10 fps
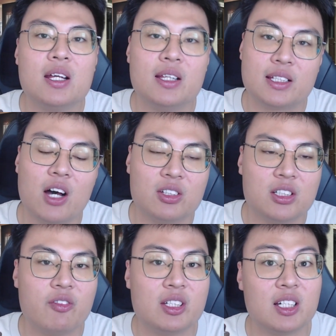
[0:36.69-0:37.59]
this kind of
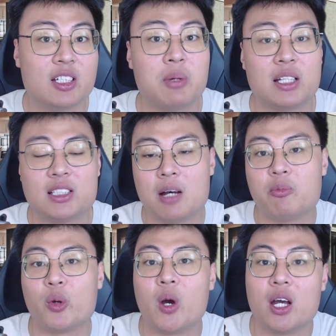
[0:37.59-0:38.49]
services, but some
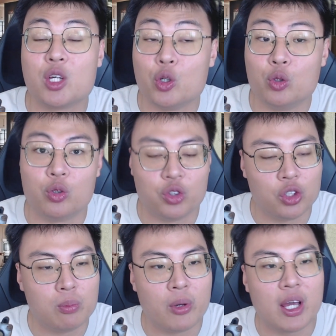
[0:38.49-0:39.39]
require you to
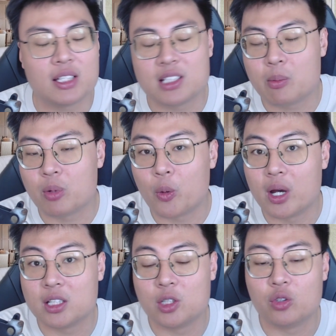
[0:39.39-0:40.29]
jailbreak, some
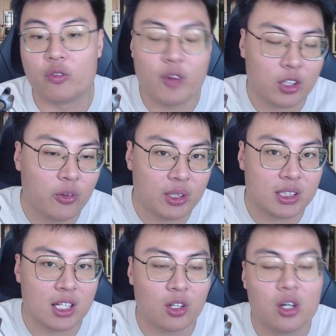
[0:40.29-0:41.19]
requires you to factory
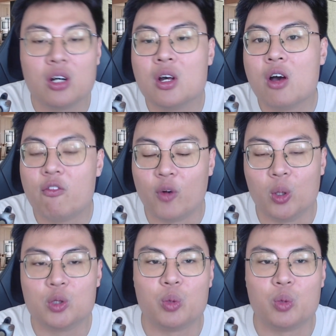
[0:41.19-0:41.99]
reset your phones,